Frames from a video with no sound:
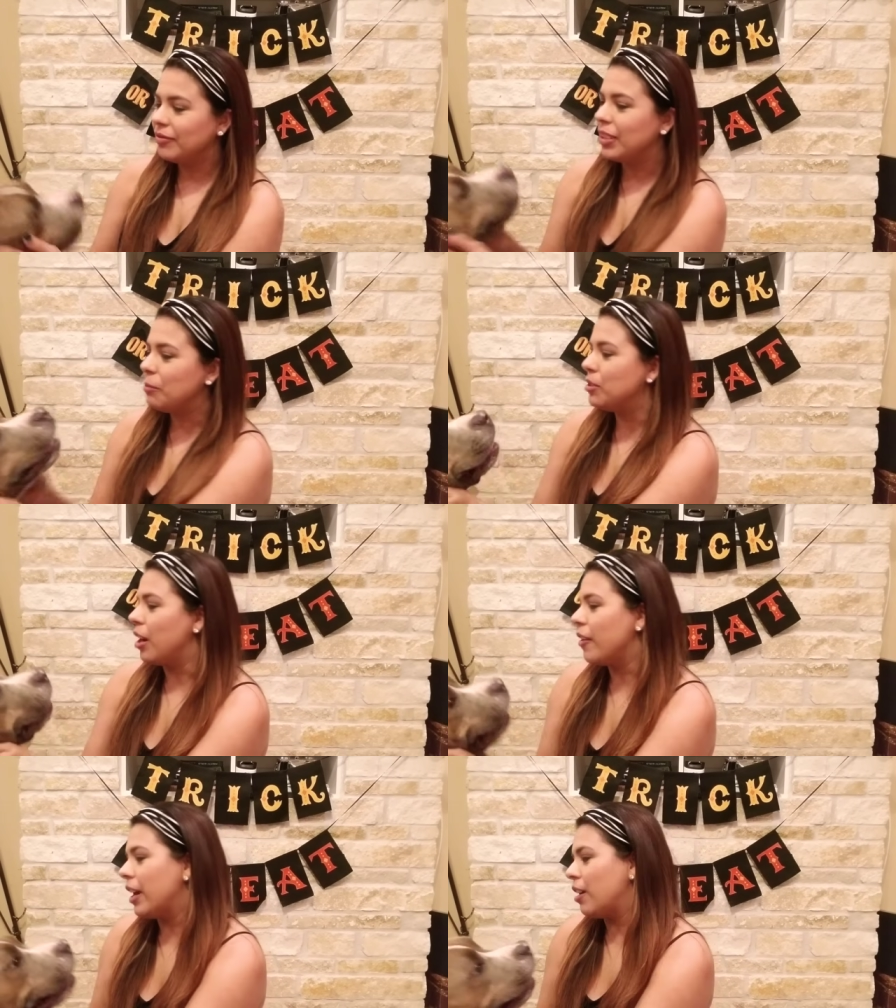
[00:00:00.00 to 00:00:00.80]
I'm
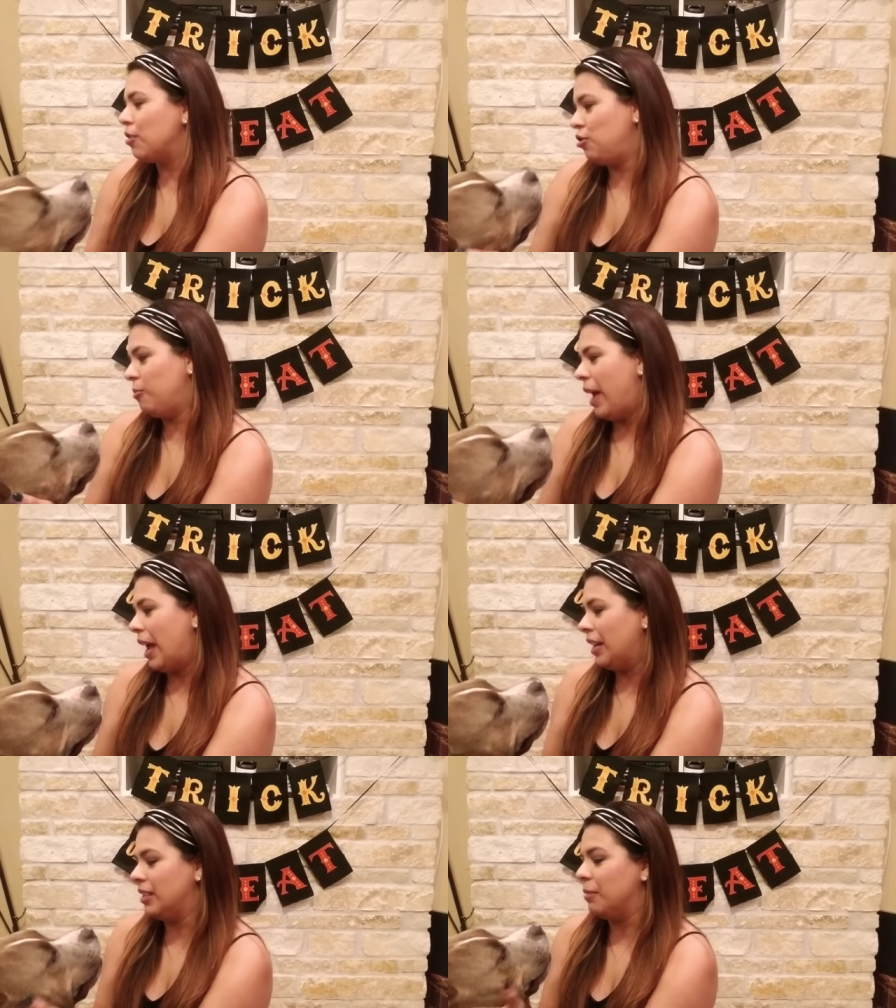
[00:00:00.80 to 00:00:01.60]
sorry I hurt you, Max.
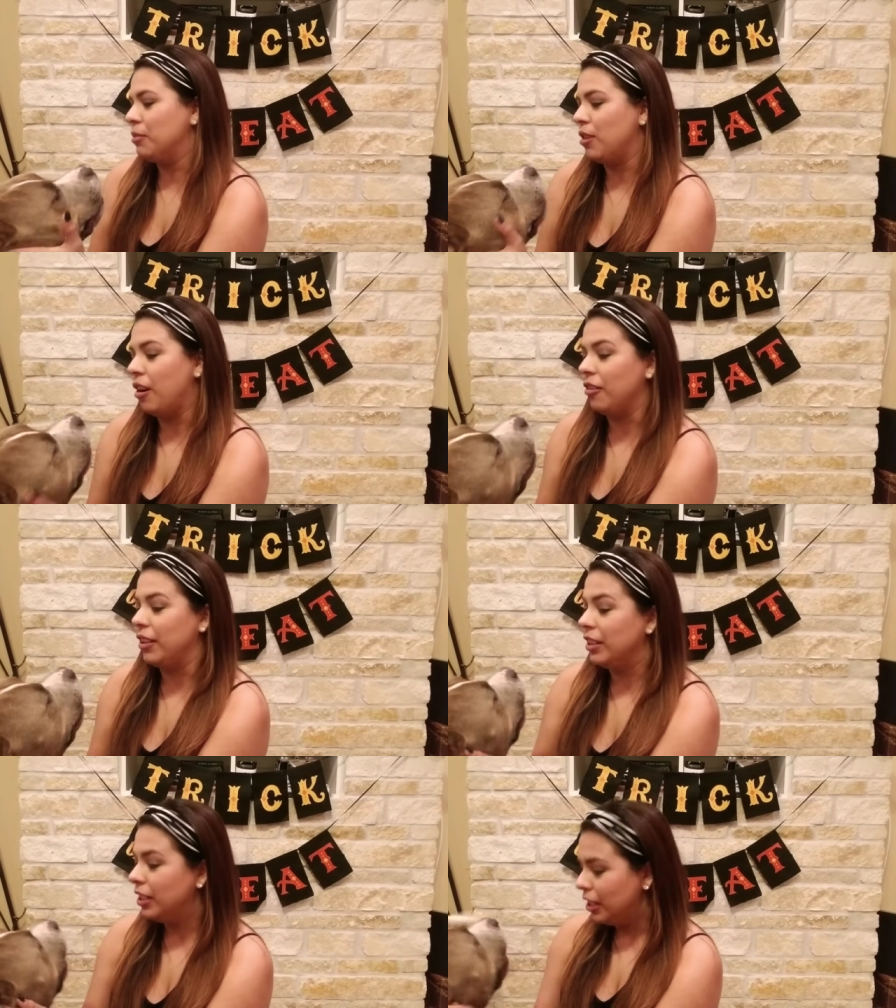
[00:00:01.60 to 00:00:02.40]
I'm sorry.
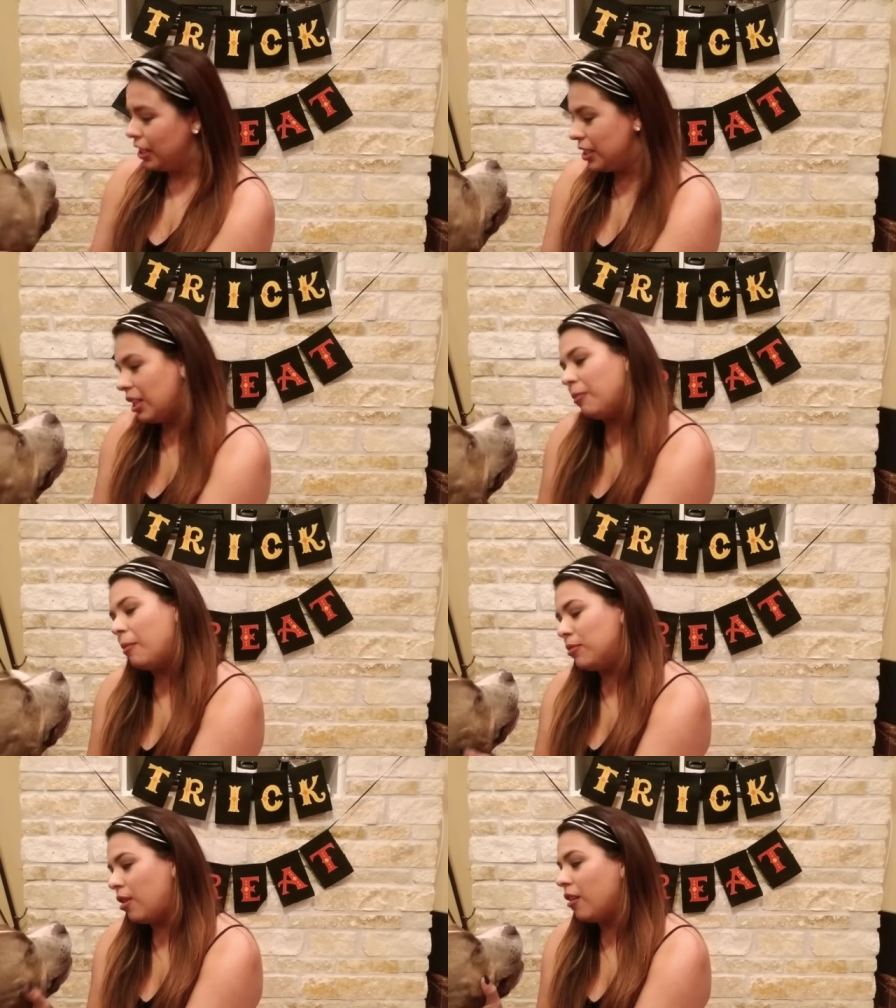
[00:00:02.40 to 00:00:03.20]
You tell him I'm
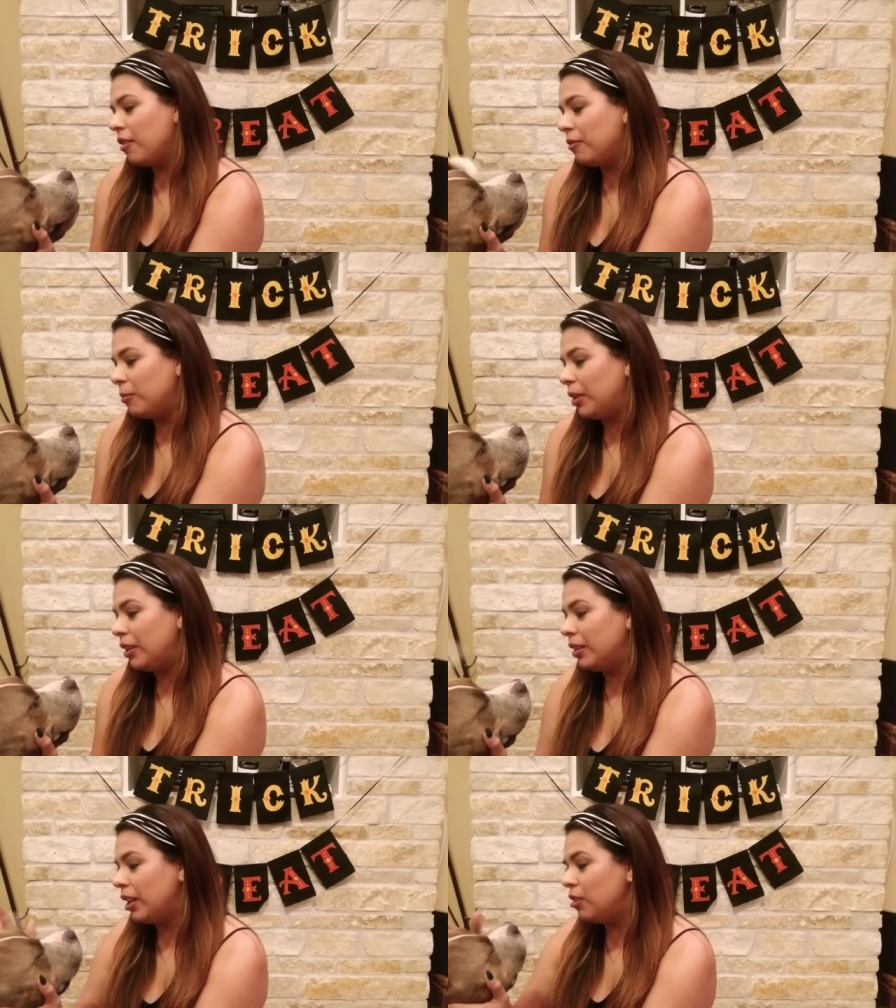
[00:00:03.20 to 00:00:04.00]
sorry for me.
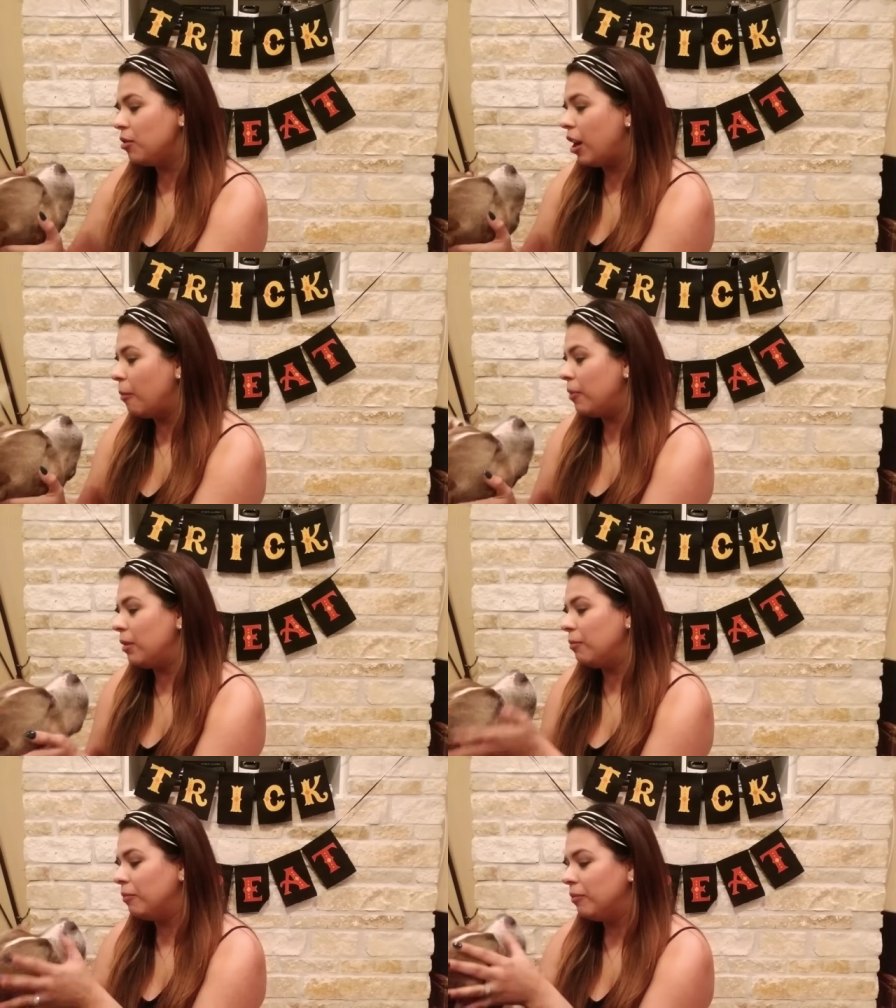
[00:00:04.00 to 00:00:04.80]
Can you help him?
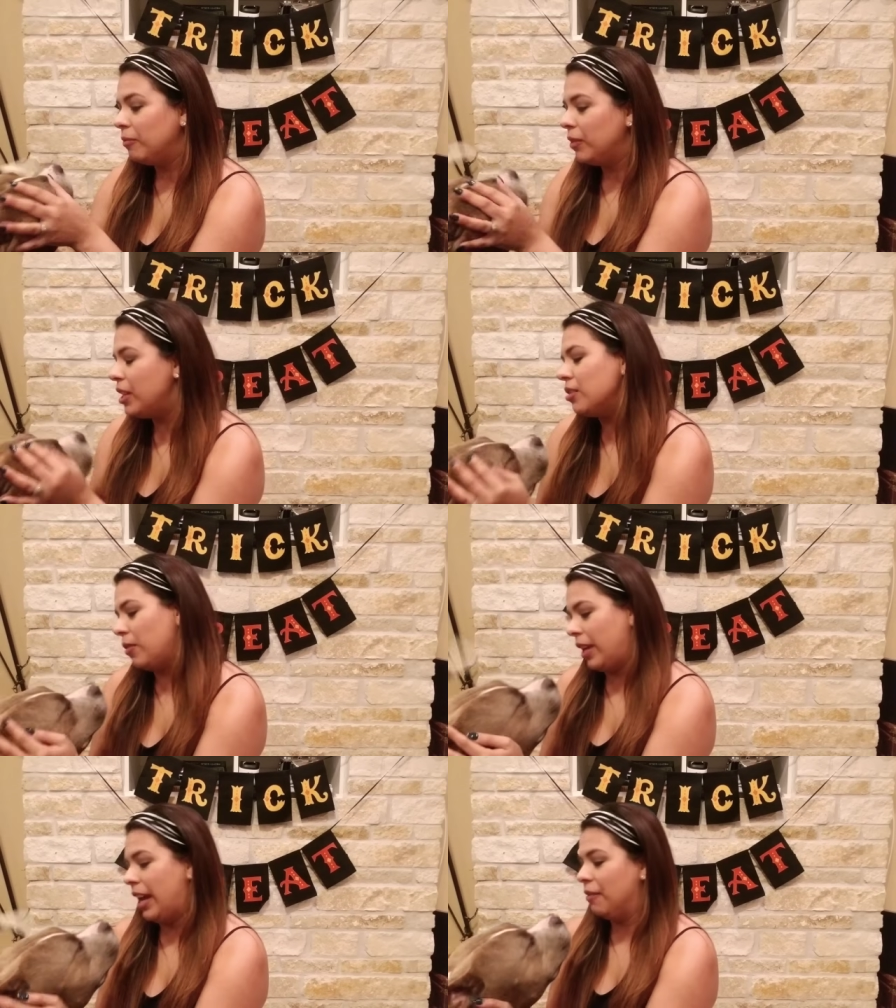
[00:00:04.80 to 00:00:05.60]
He's
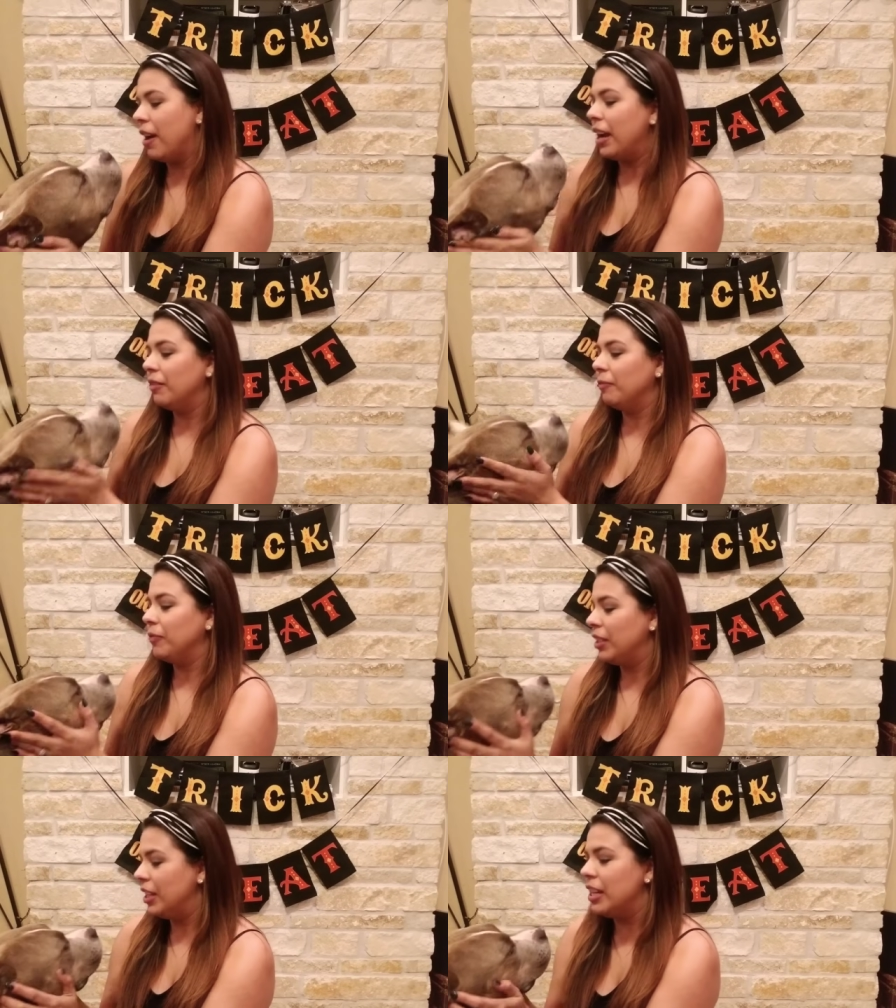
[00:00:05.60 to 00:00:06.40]
okay, right?
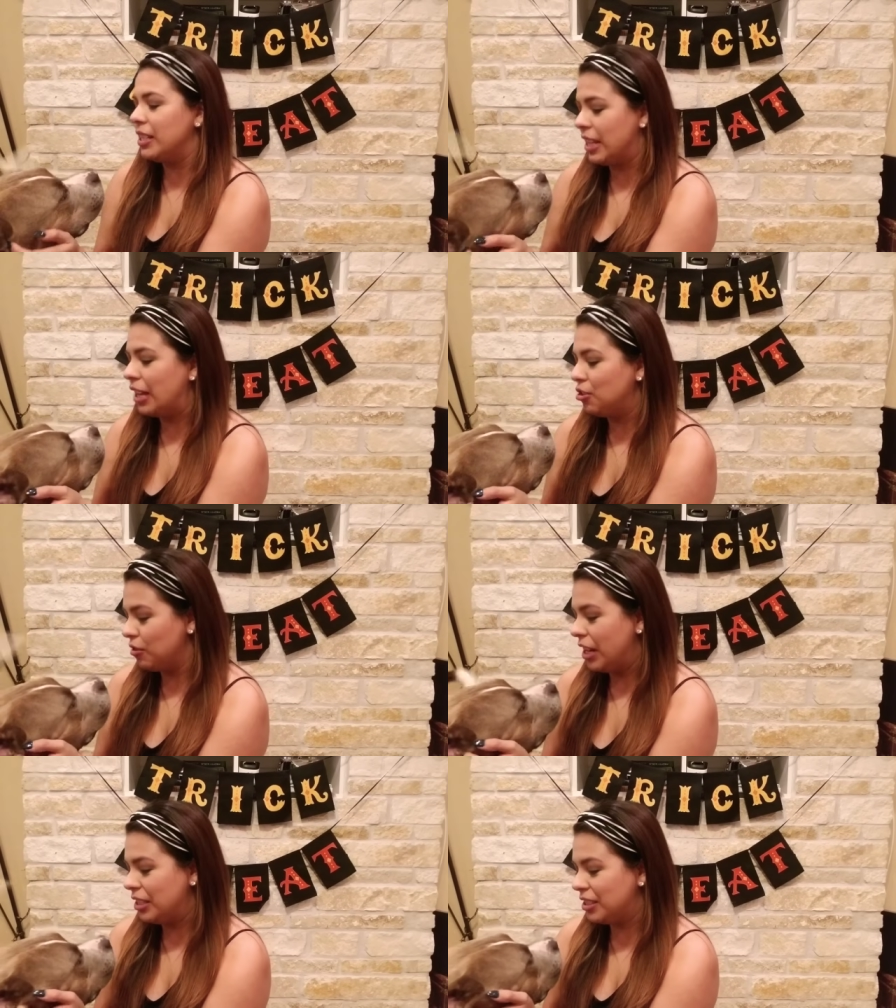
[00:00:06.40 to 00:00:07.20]
He
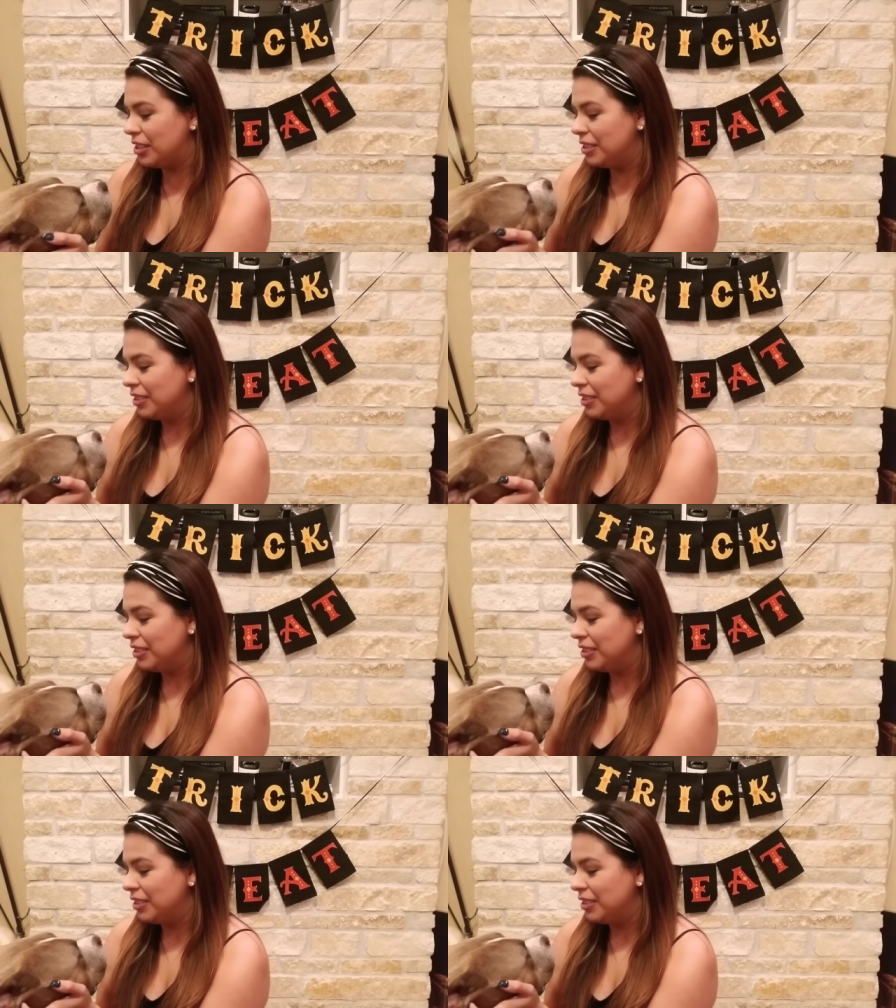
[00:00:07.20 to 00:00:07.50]
exaggerates.